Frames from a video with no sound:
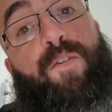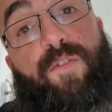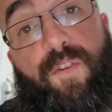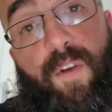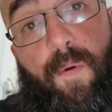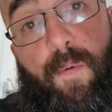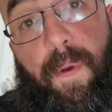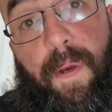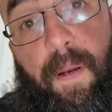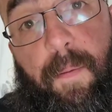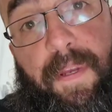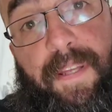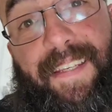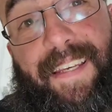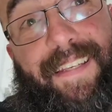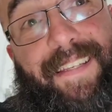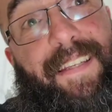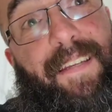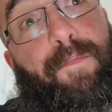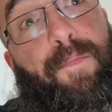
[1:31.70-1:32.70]
So we're going to be
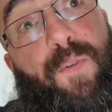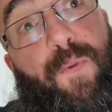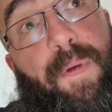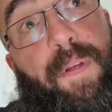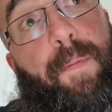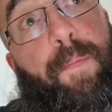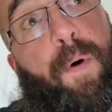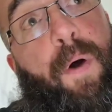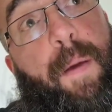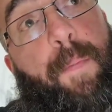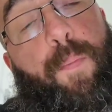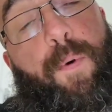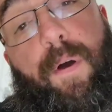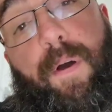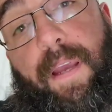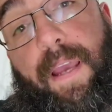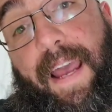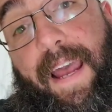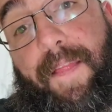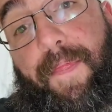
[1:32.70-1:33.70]
testing between the
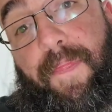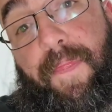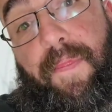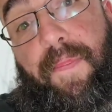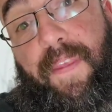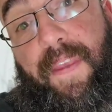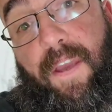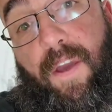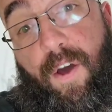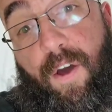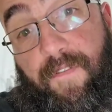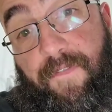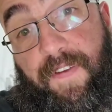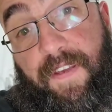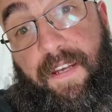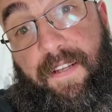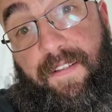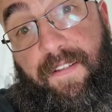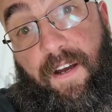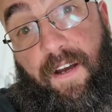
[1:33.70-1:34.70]
pipework and the
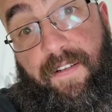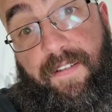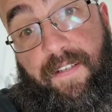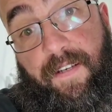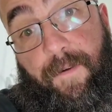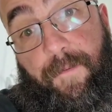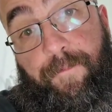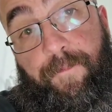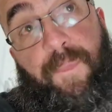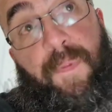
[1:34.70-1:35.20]
earthing conductor.